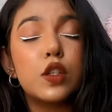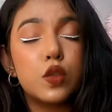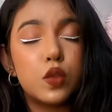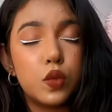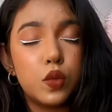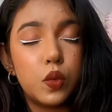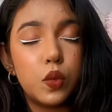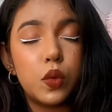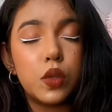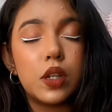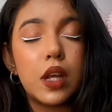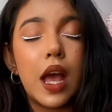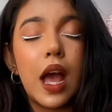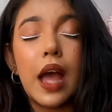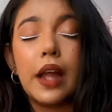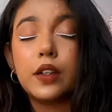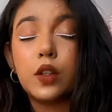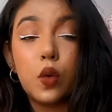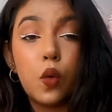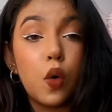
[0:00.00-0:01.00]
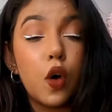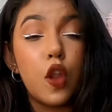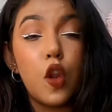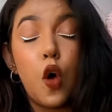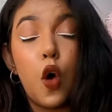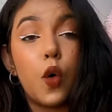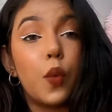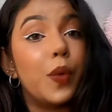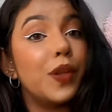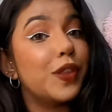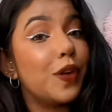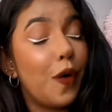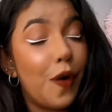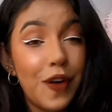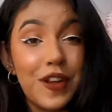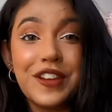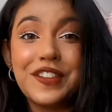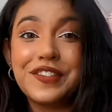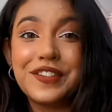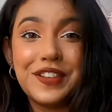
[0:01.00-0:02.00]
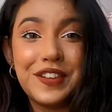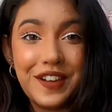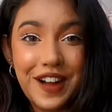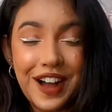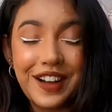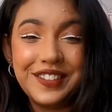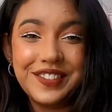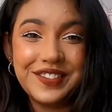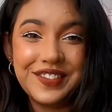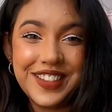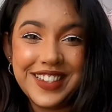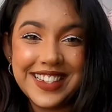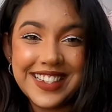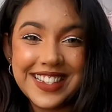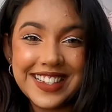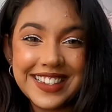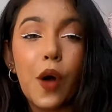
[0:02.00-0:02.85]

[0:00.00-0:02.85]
suit and go along with all of your outfits.